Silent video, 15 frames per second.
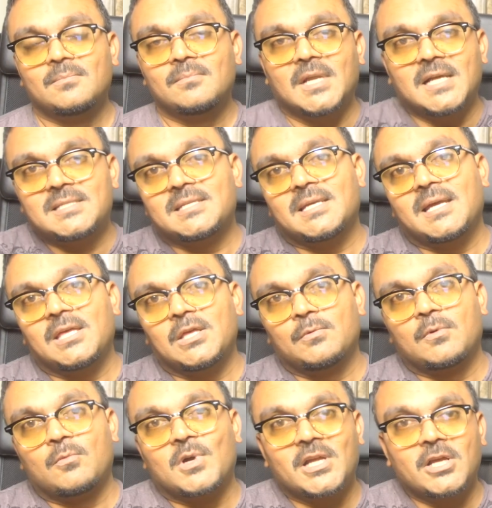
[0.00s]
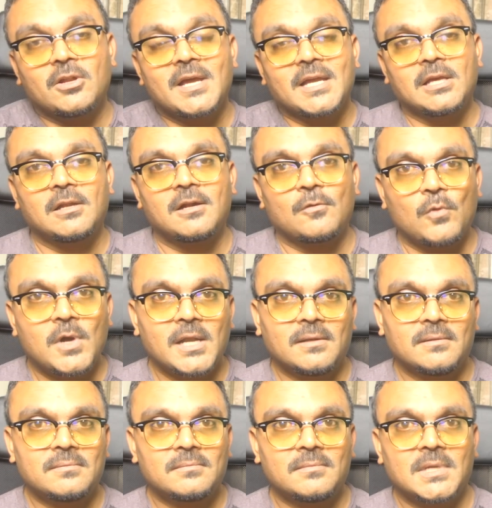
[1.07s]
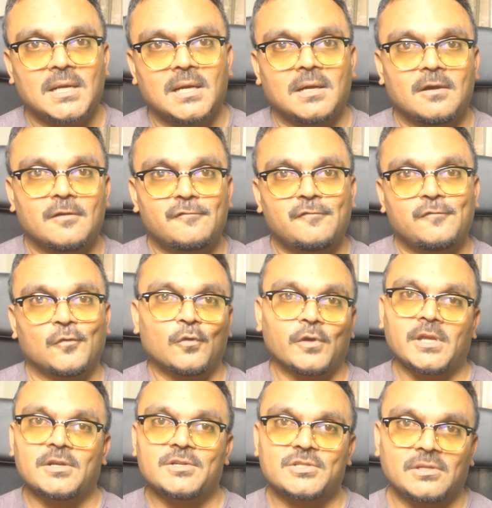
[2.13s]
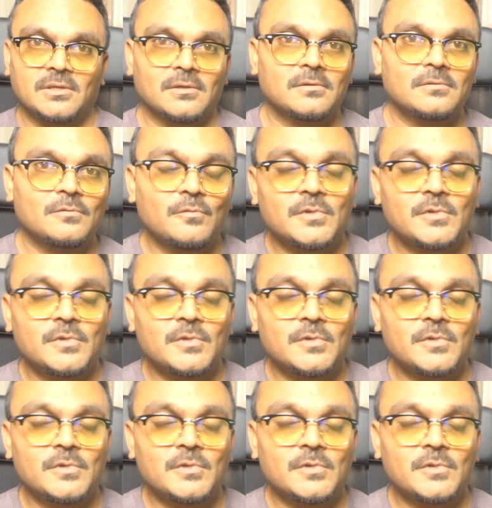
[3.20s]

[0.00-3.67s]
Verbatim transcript: let's say you were working on Angular 1 4 years ago,